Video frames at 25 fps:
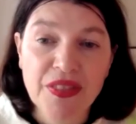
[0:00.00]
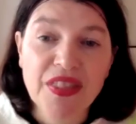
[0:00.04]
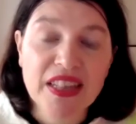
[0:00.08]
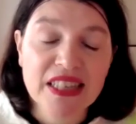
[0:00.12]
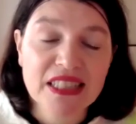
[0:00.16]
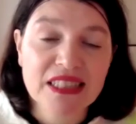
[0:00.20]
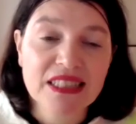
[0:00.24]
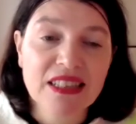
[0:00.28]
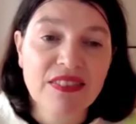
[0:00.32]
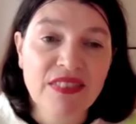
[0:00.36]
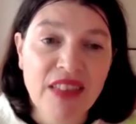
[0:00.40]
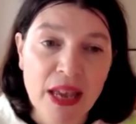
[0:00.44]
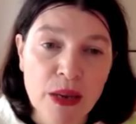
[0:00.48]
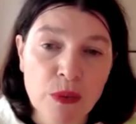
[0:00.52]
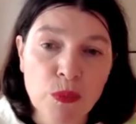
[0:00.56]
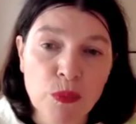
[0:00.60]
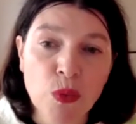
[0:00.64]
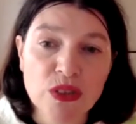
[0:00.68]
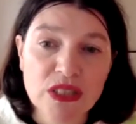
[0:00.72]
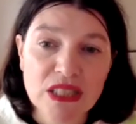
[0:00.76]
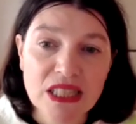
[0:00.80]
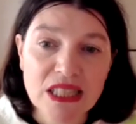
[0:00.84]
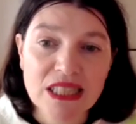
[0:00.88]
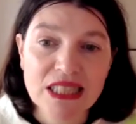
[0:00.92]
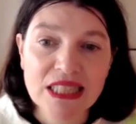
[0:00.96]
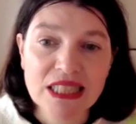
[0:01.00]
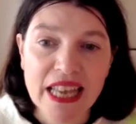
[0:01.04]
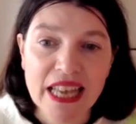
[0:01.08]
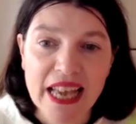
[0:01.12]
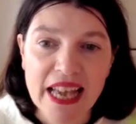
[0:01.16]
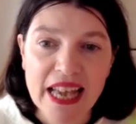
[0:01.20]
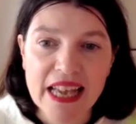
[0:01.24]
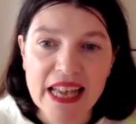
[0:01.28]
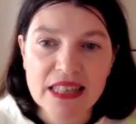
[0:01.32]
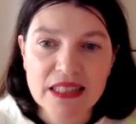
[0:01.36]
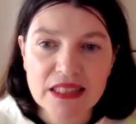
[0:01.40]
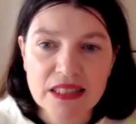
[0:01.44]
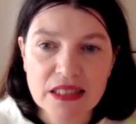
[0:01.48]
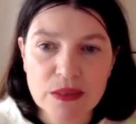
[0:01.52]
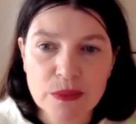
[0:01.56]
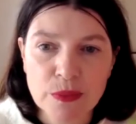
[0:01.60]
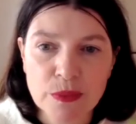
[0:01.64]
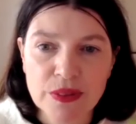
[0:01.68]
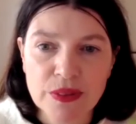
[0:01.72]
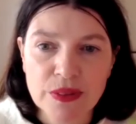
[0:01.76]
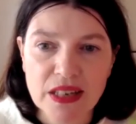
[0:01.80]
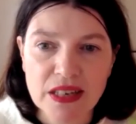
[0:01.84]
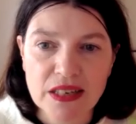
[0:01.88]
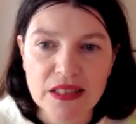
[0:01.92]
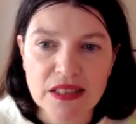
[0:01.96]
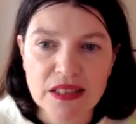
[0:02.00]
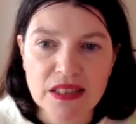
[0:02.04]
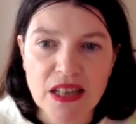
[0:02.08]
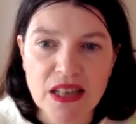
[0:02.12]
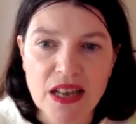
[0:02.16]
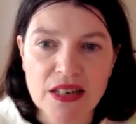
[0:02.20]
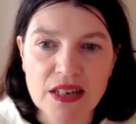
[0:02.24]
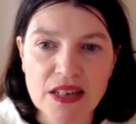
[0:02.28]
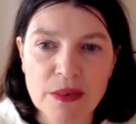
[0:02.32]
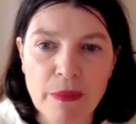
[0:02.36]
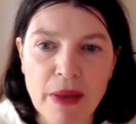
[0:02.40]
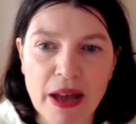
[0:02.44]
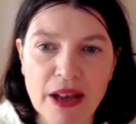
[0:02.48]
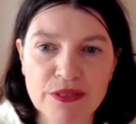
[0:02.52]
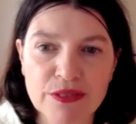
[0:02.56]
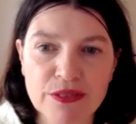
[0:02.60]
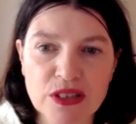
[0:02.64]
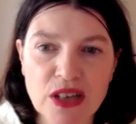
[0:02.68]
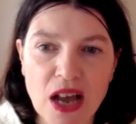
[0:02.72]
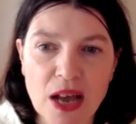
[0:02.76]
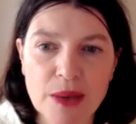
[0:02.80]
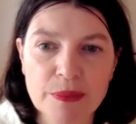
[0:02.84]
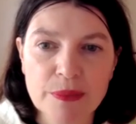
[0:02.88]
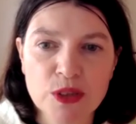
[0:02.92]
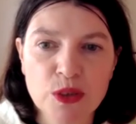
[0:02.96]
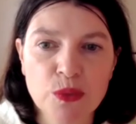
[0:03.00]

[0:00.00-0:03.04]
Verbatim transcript: things that they wanted to hit within a certain amount of time.